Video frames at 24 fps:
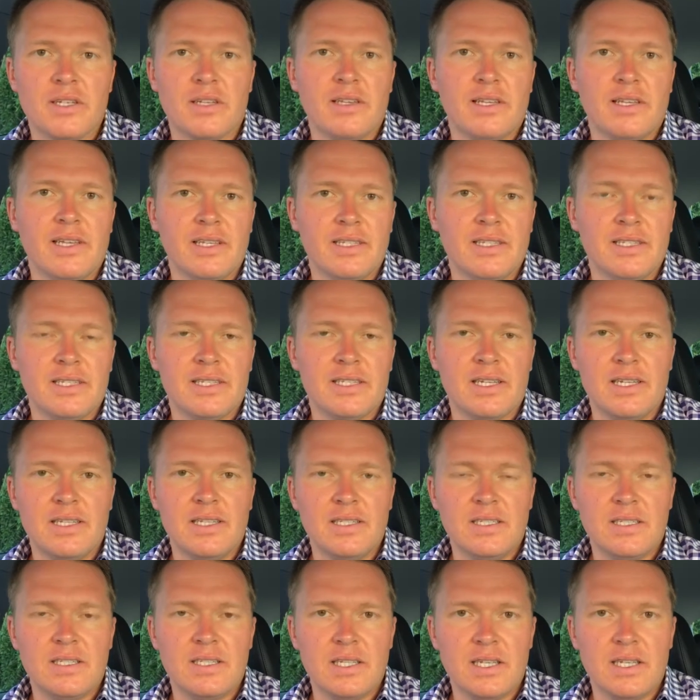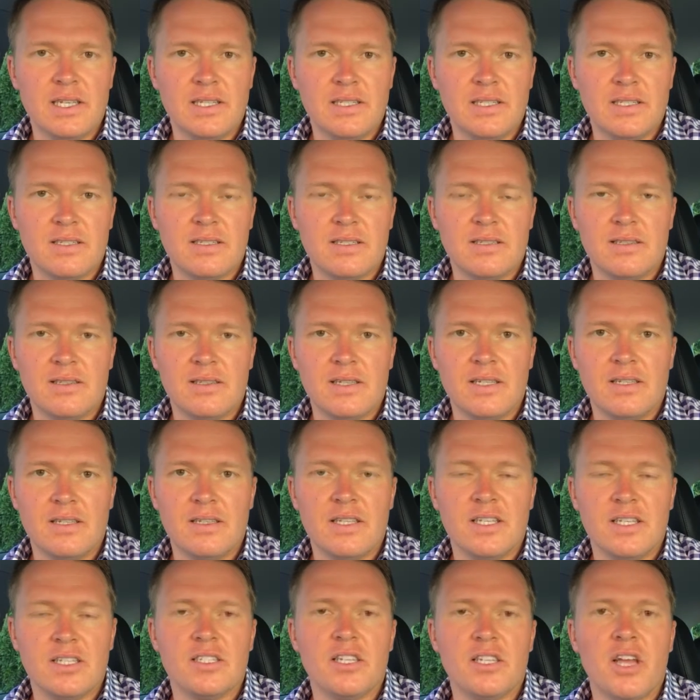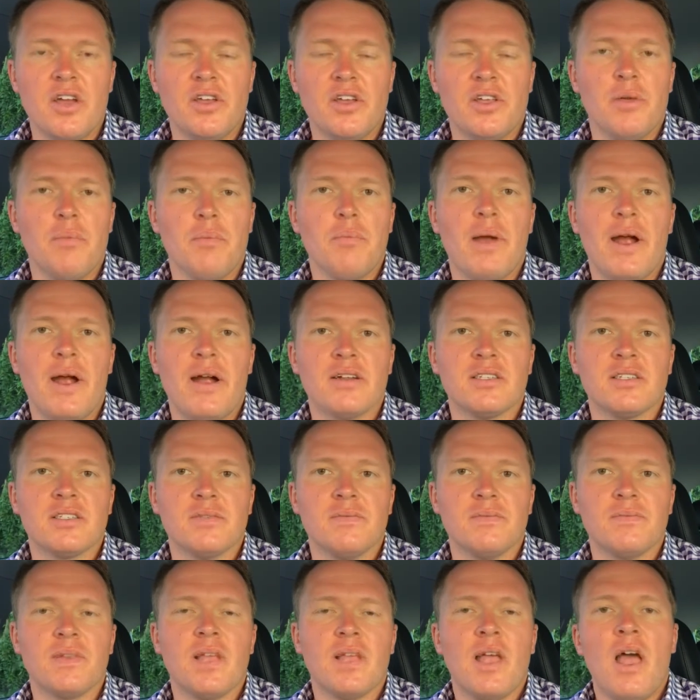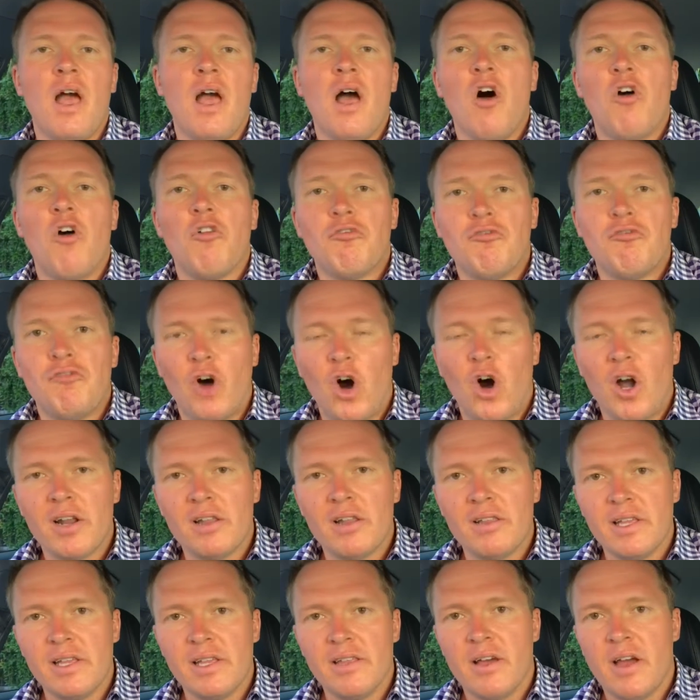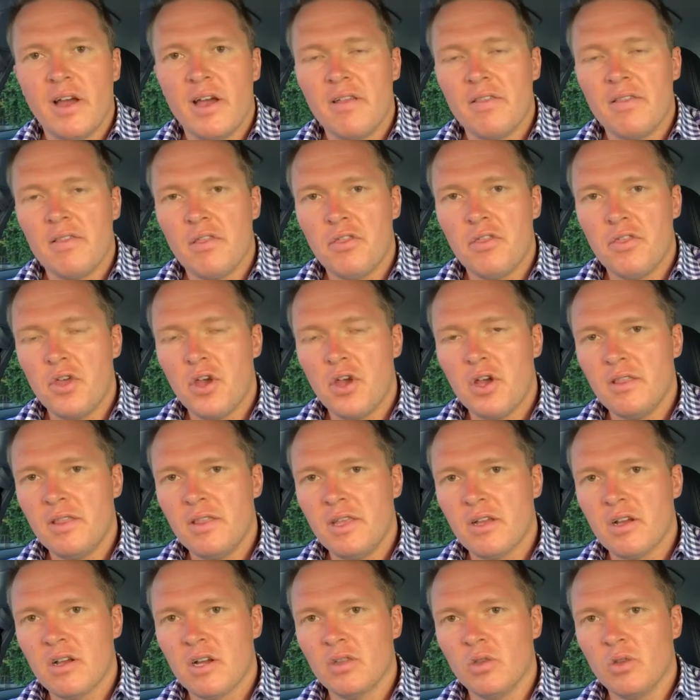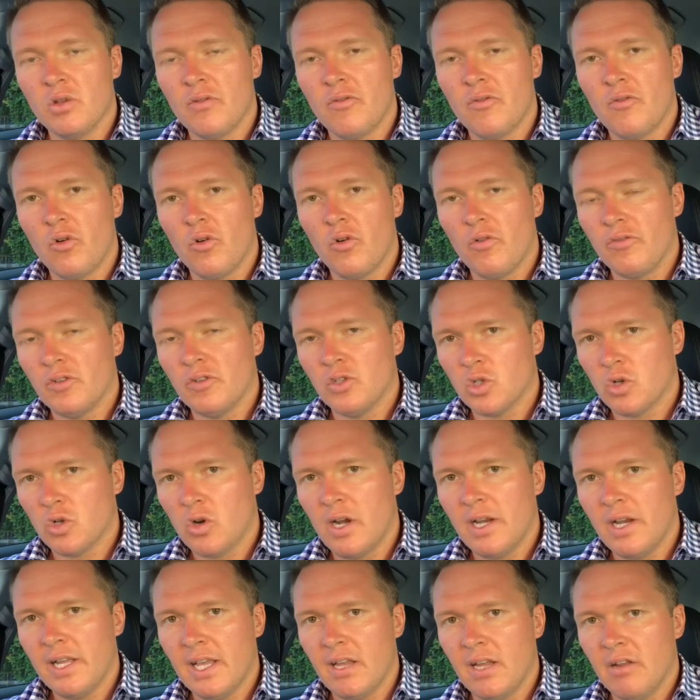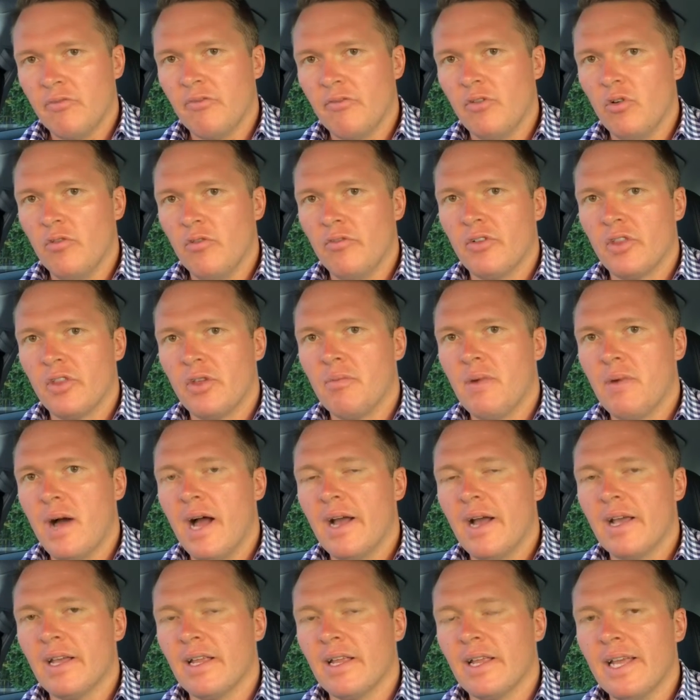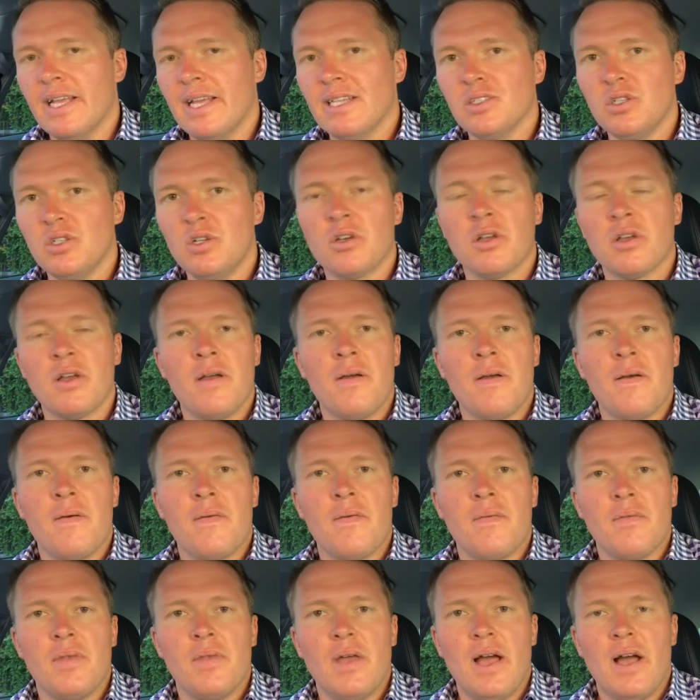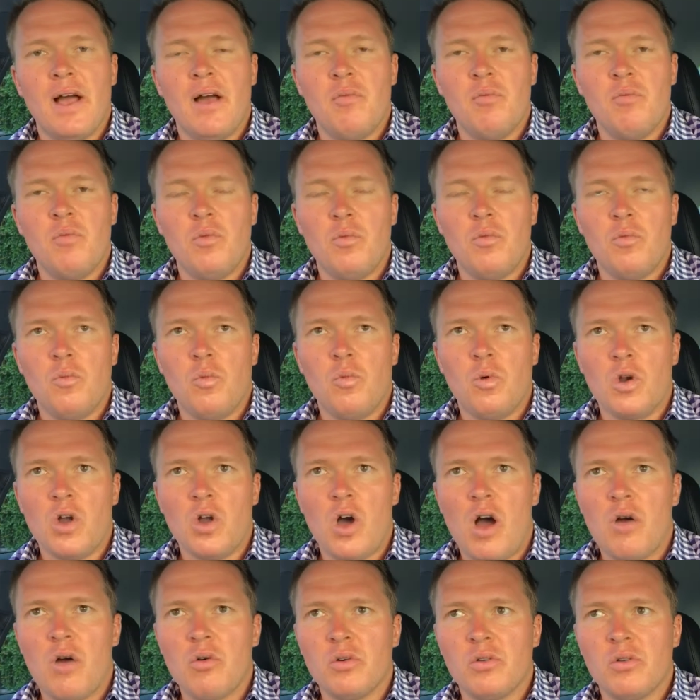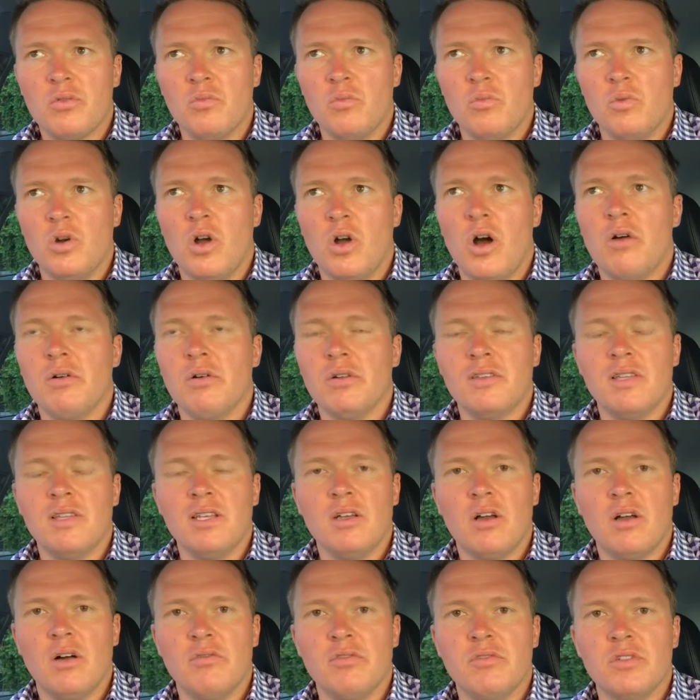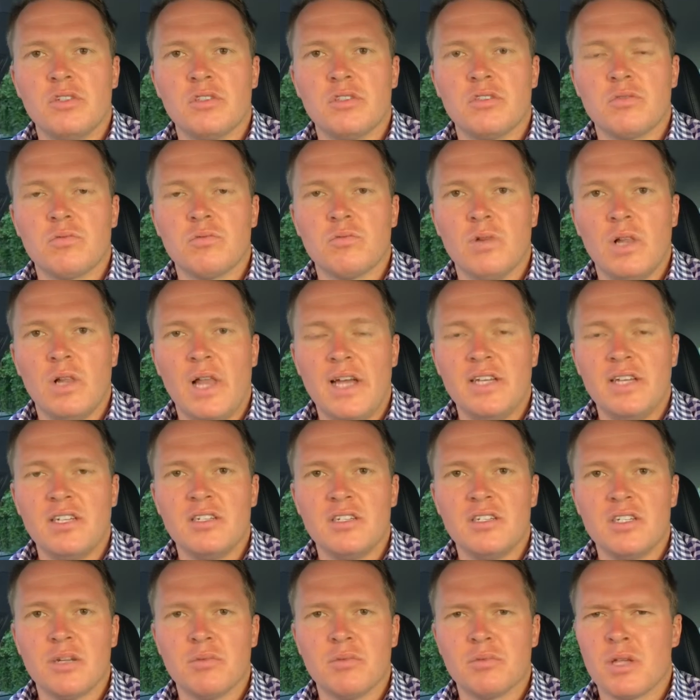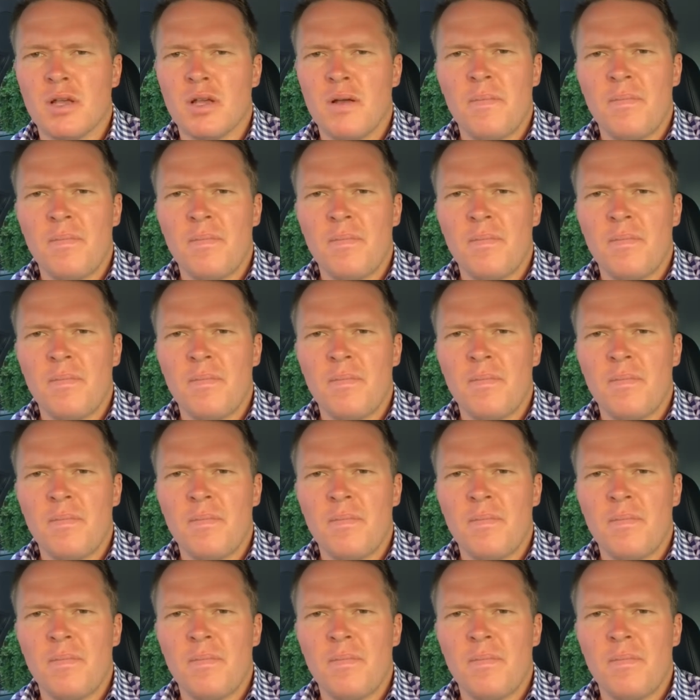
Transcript: I think is there's no comparison. Finally, though, the third thing I'd look for trying to get a feel for the market is what I would think of as relationships.